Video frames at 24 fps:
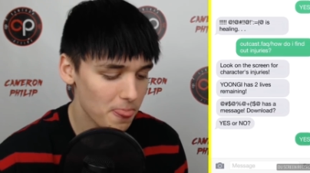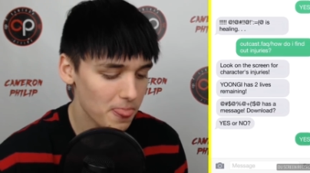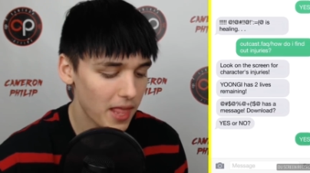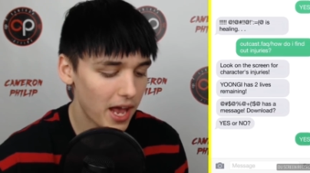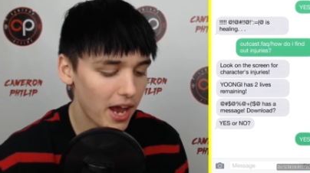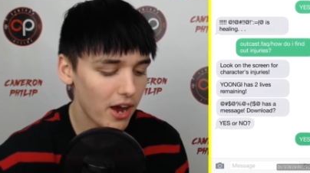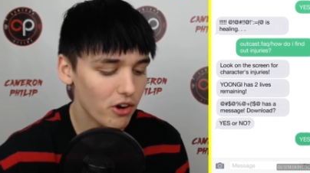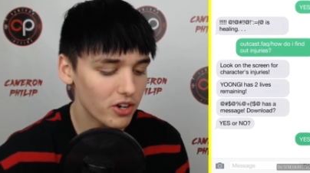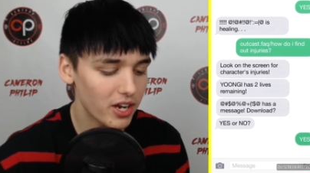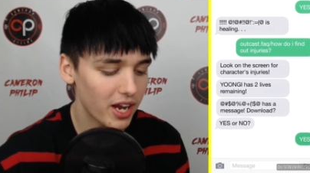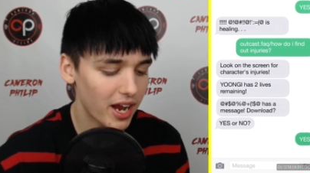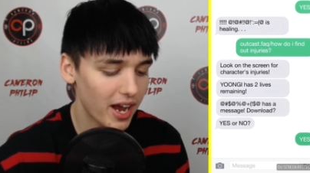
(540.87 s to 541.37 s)

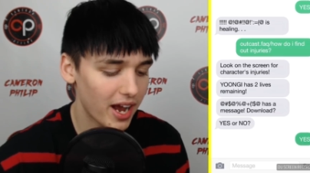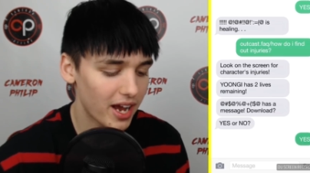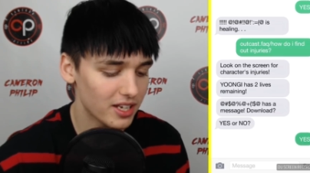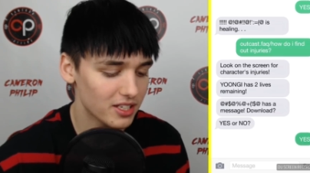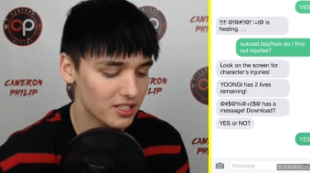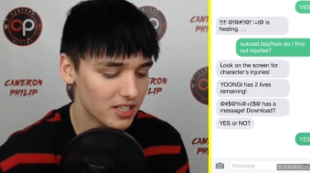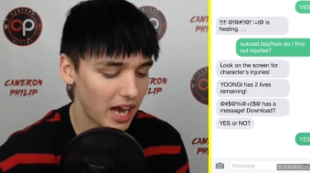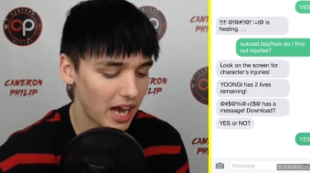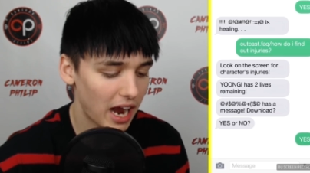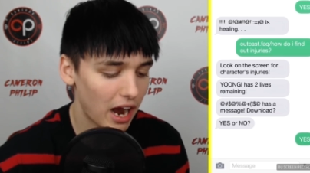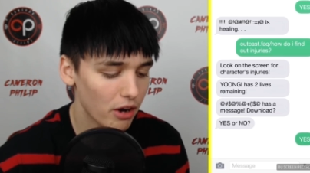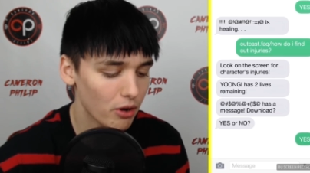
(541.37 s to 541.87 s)

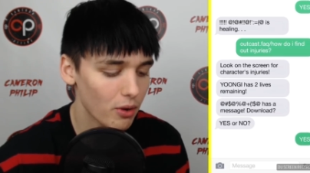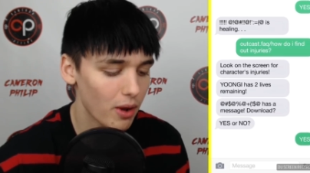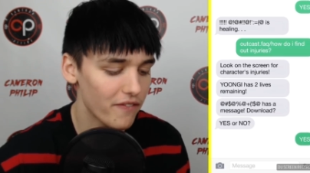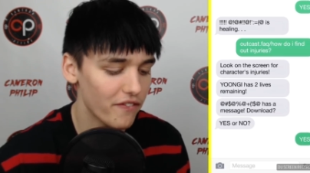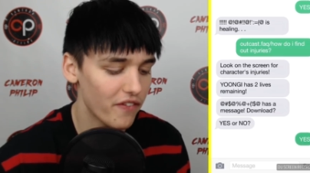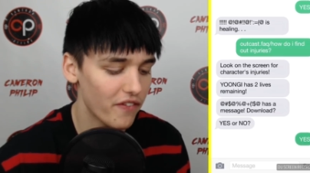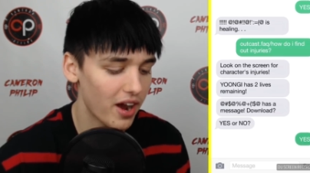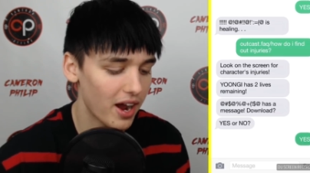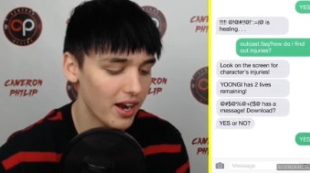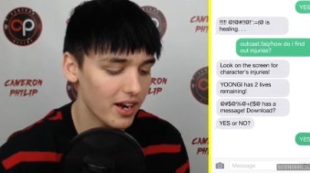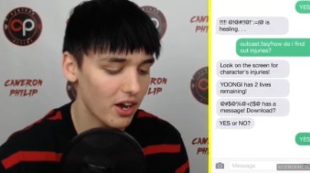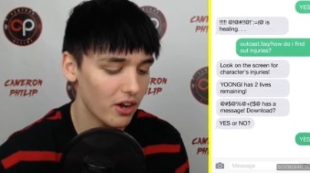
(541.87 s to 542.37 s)
Outcast. How do I
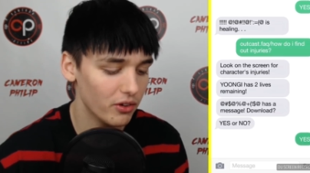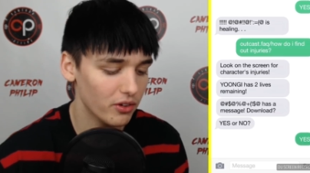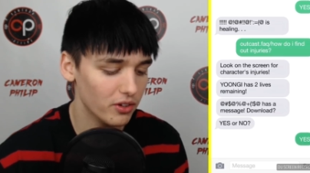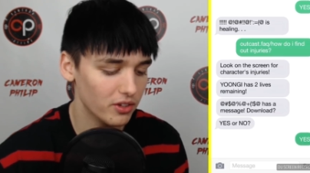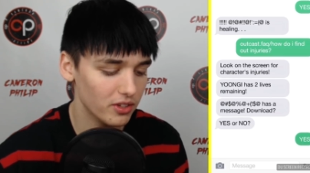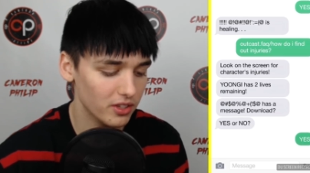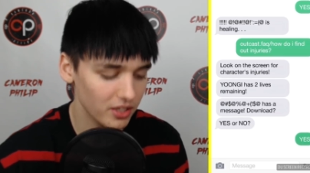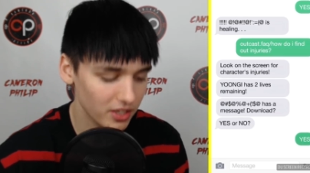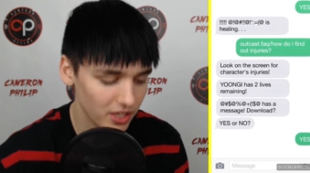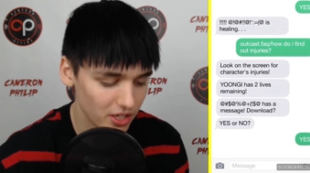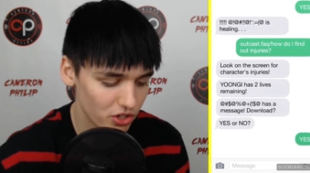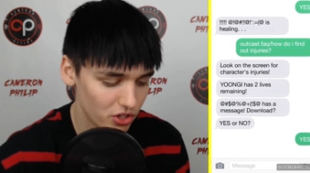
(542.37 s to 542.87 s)
find out
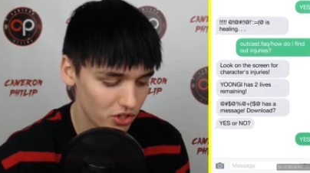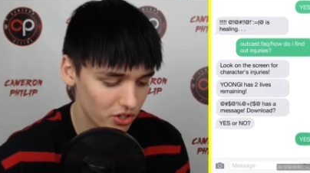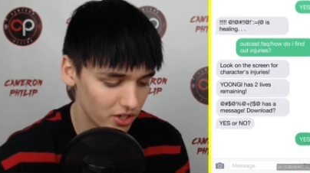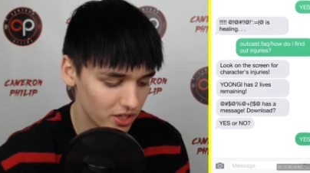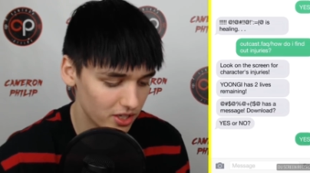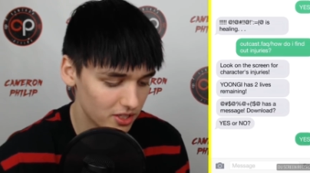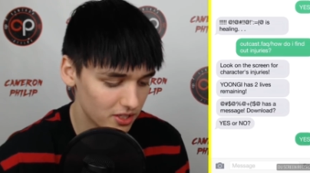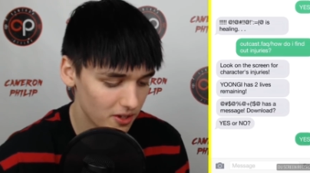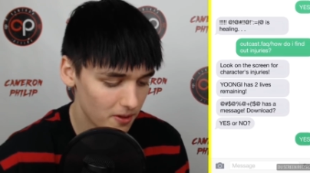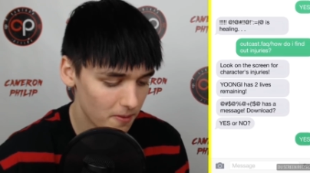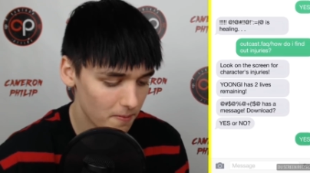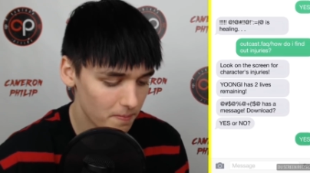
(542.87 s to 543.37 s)

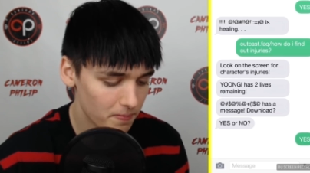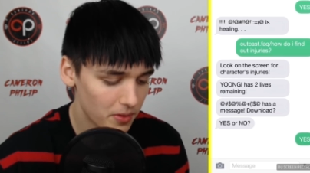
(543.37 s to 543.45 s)
injuries?